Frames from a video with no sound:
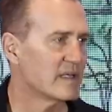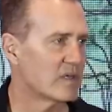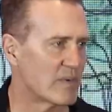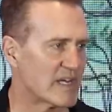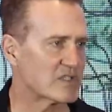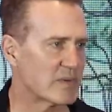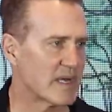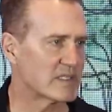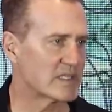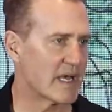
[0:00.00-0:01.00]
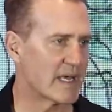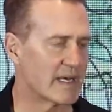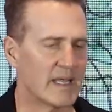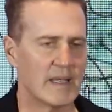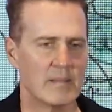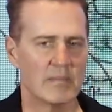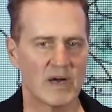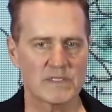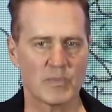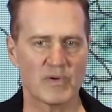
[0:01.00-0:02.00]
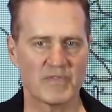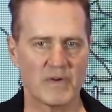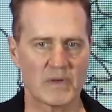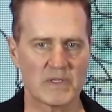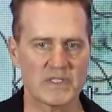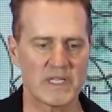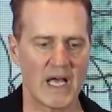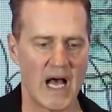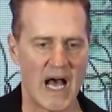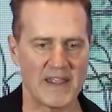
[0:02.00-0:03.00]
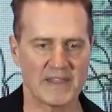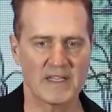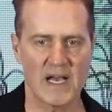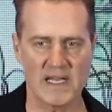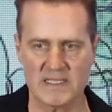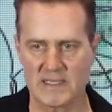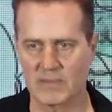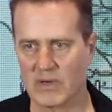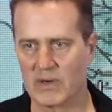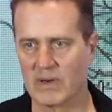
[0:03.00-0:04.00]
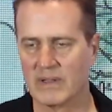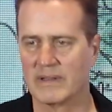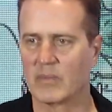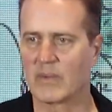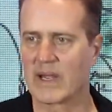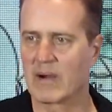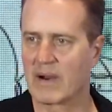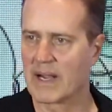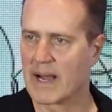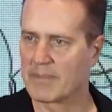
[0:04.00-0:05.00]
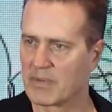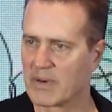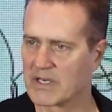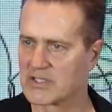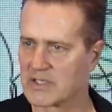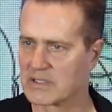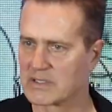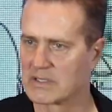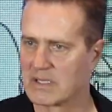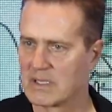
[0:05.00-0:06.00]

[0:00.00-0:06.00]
the restaurant side much more focused on customer than we are on operations.